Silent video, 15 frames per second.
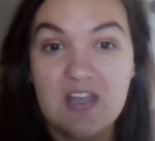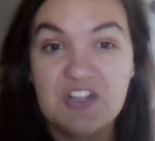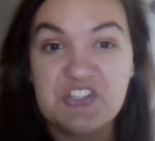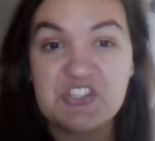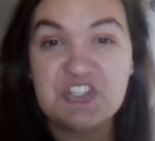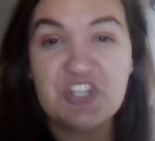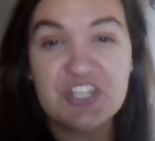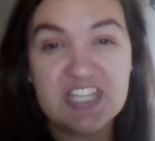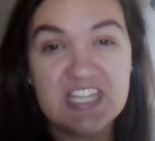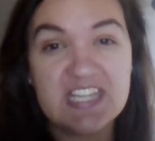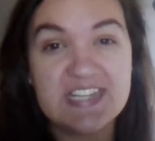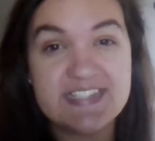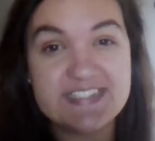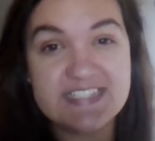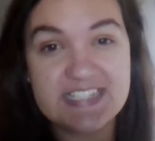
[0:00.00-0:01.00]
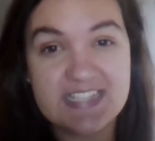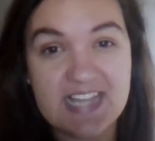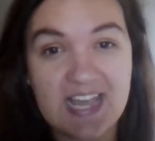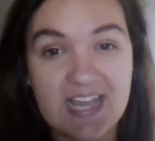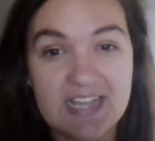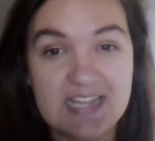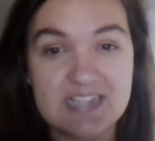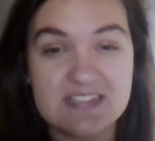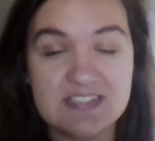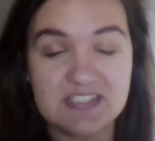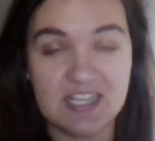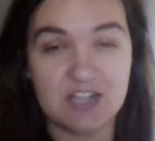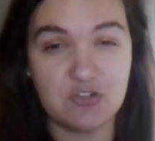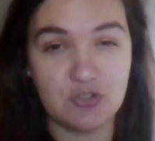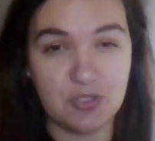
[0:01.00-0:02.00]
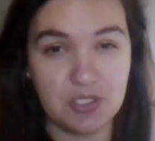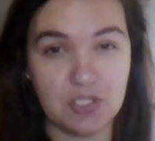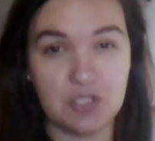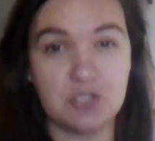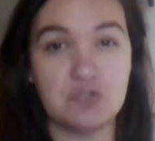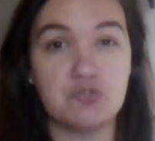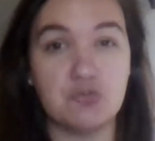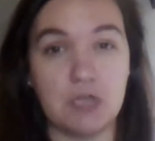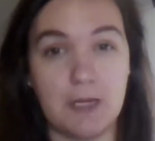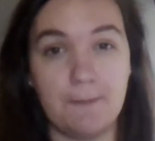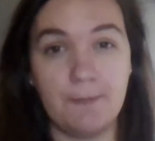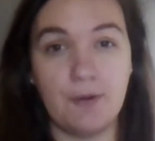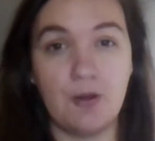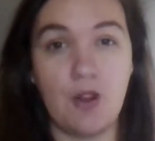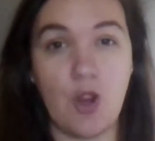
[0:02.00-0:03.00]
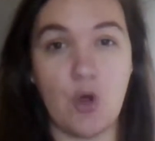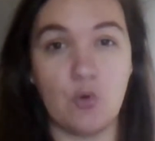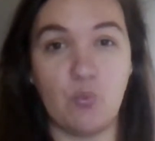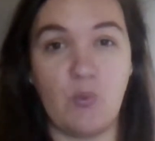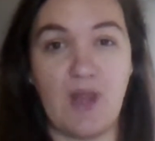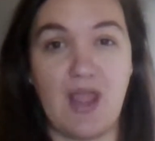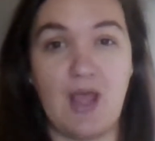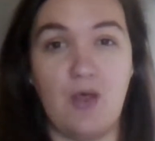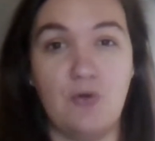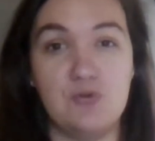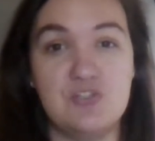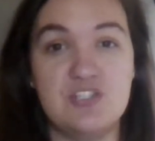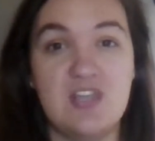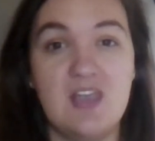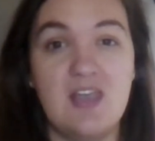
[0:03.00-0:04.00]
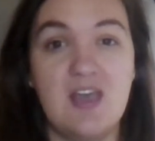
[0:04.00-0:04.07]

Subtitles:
looking into that and scheduling your trip around